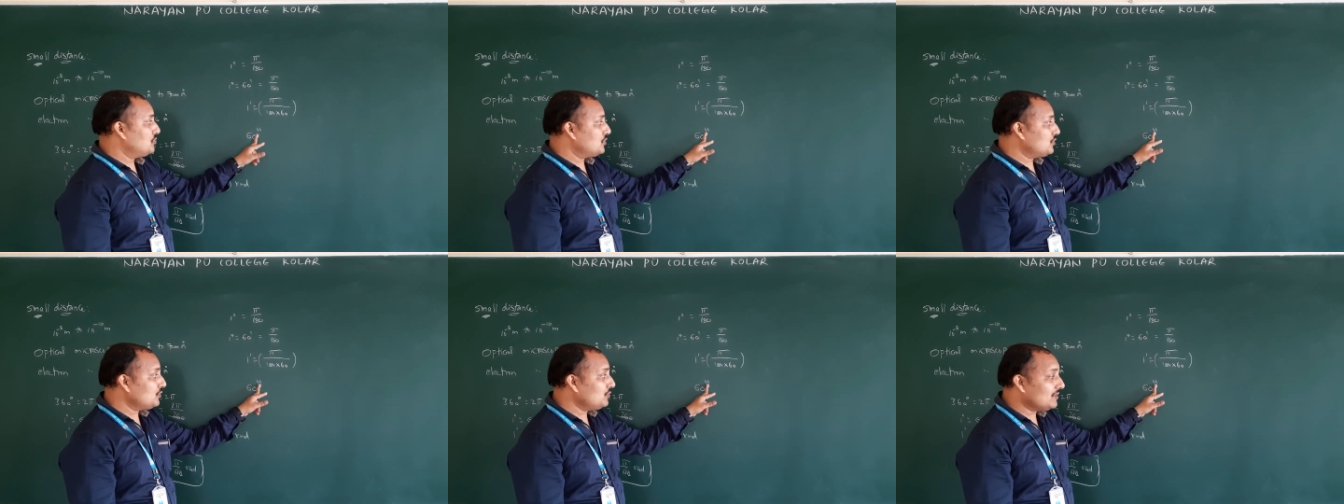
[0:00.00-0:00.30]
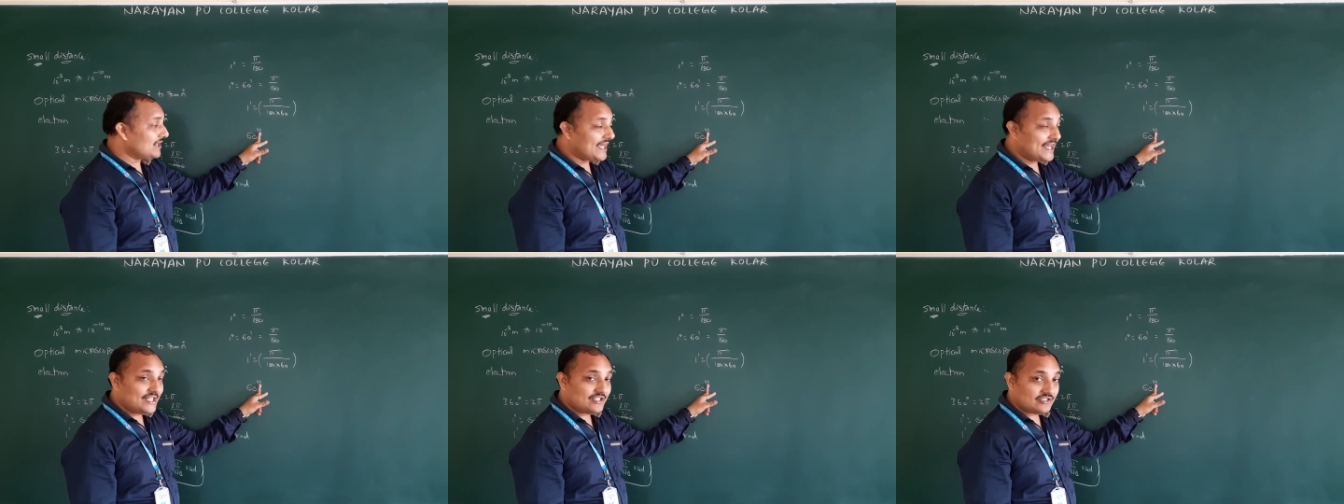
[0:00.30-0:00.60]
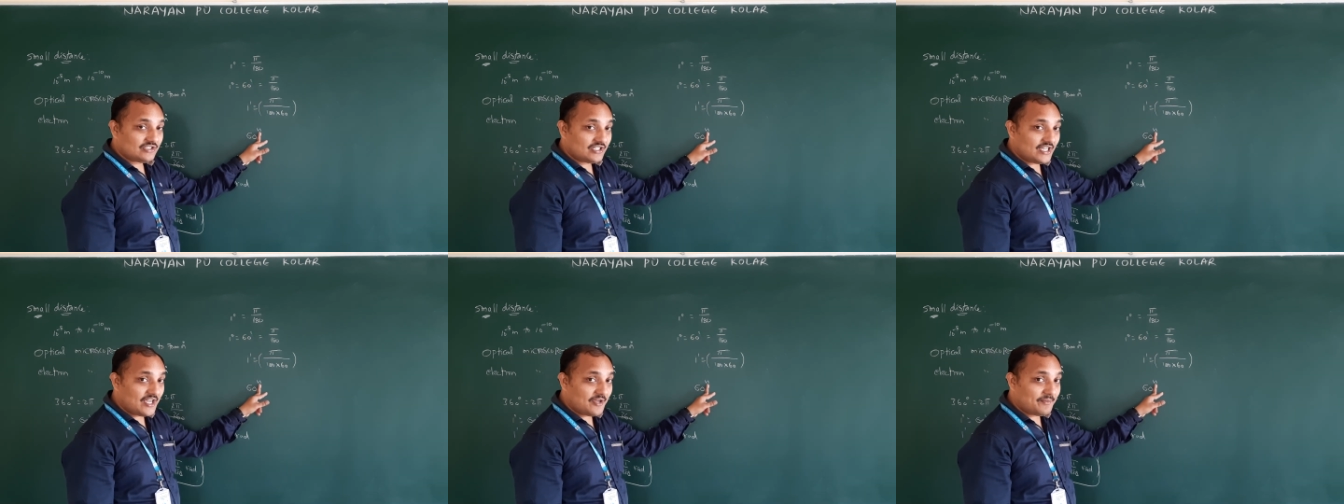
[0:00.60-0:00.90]
2
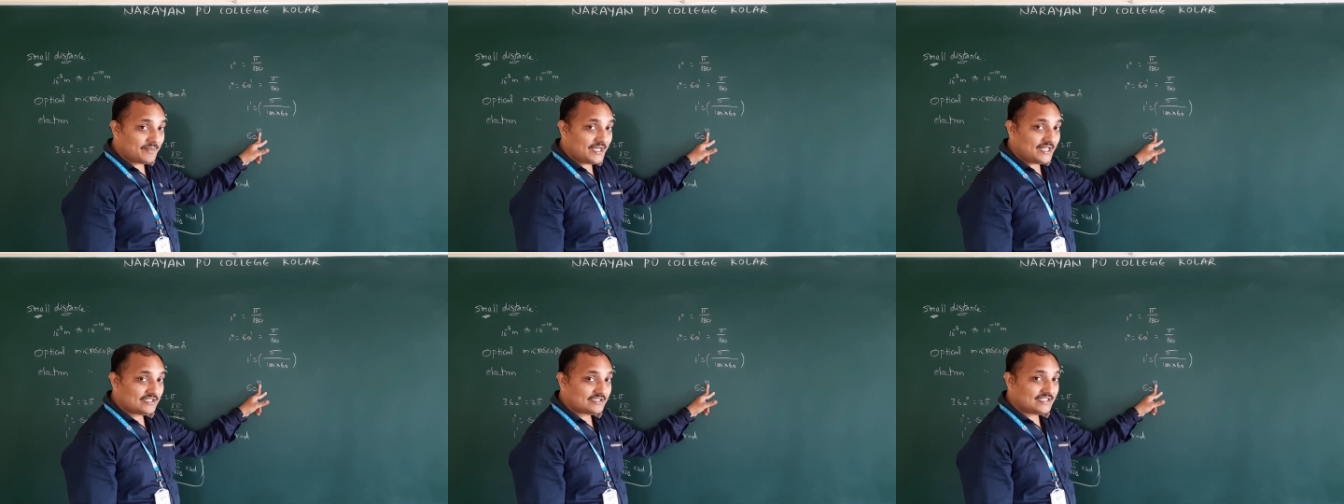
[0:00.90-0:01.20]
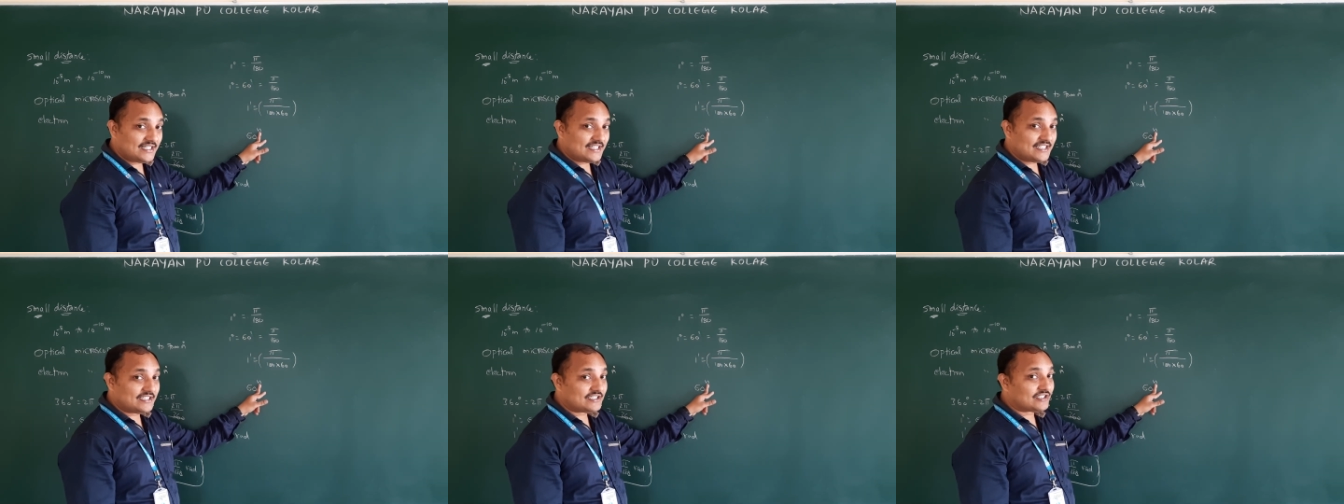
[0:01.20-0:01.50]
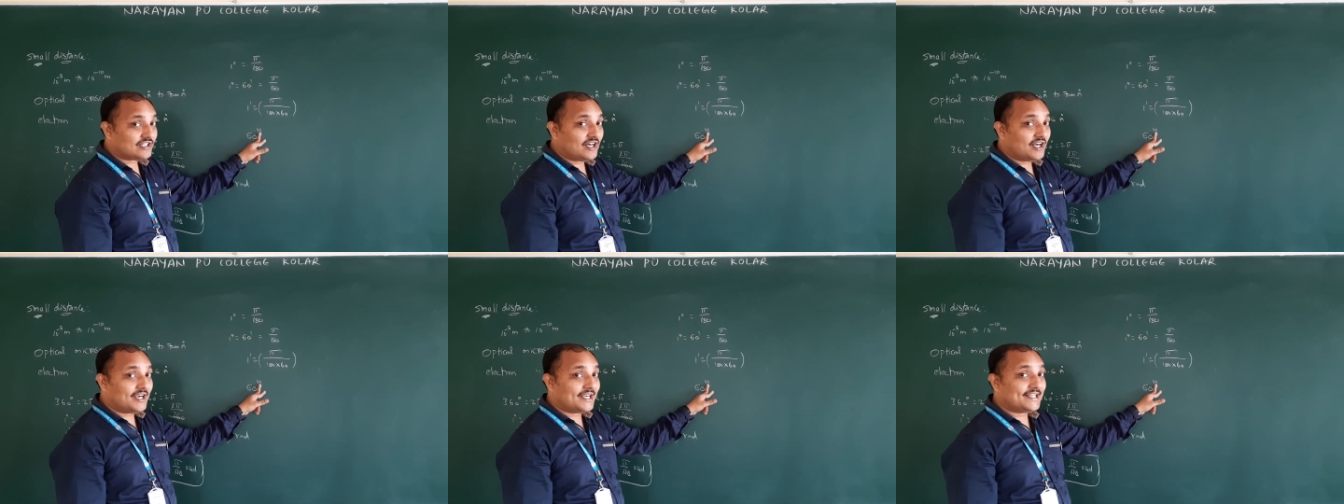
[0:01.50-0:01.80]
lines you gave means that
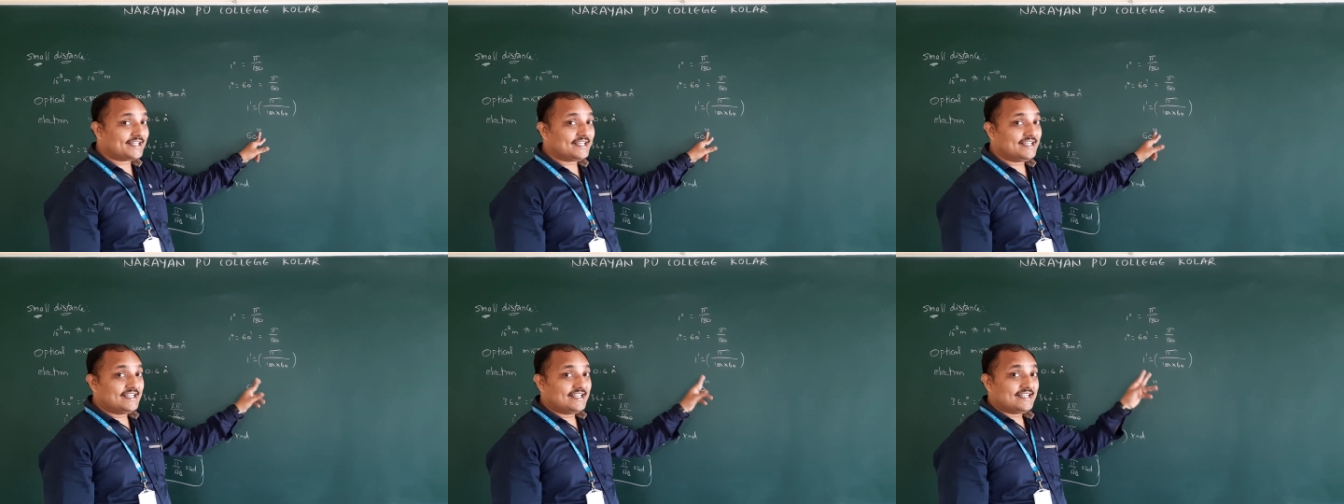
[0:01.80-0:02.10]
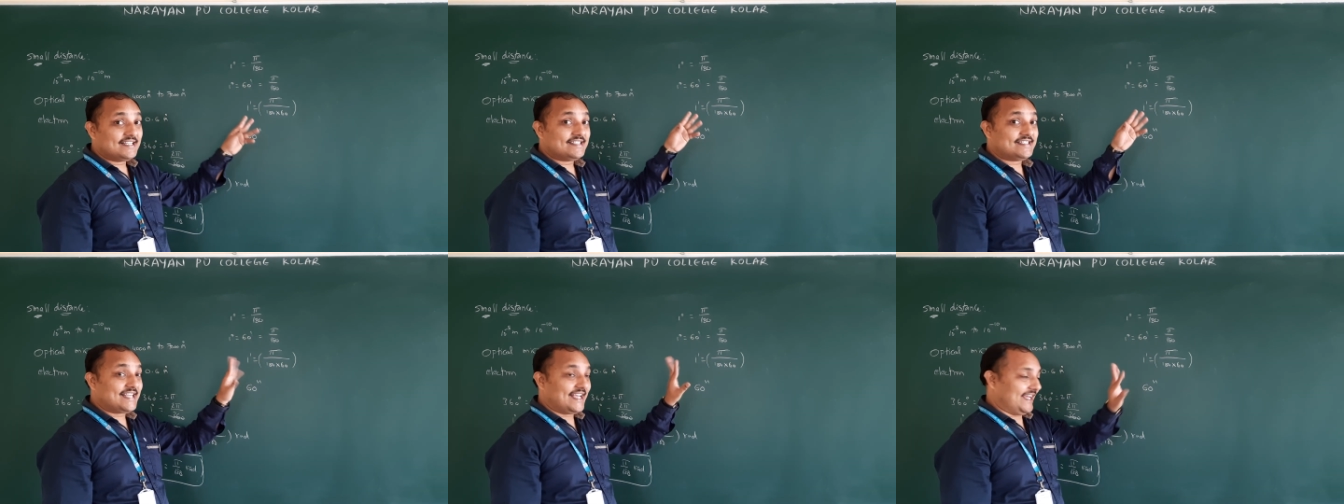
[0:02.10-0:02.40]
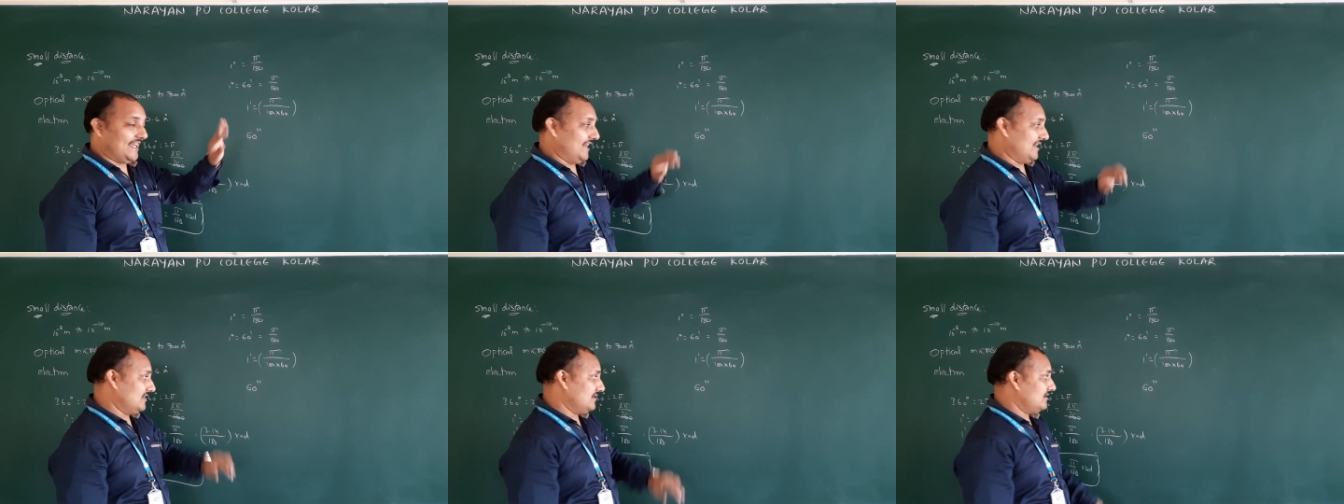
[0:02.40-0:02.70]
is called
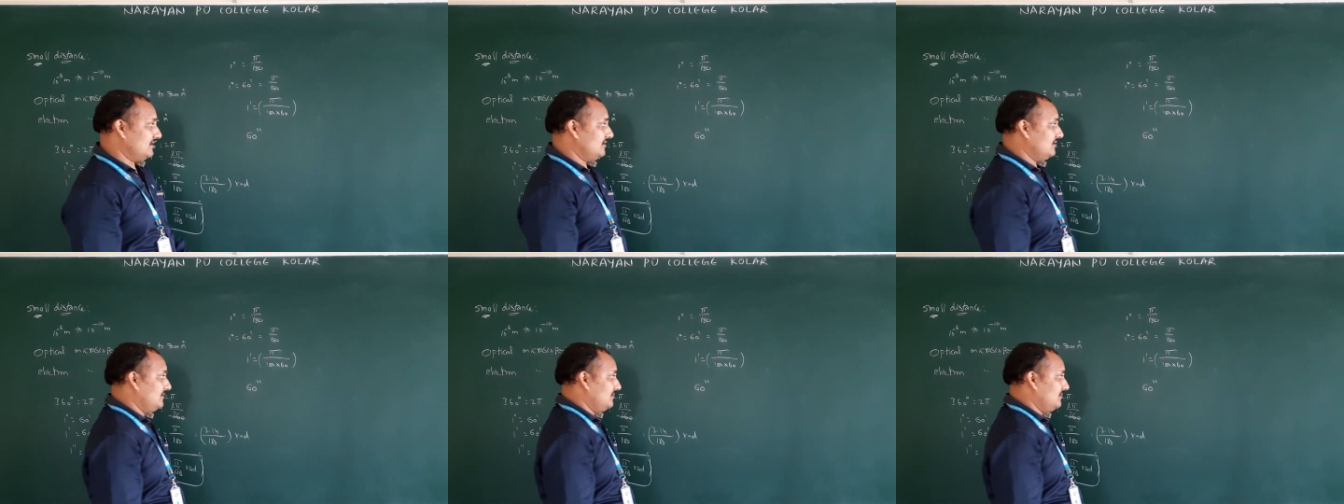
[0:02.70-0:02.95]
seconds.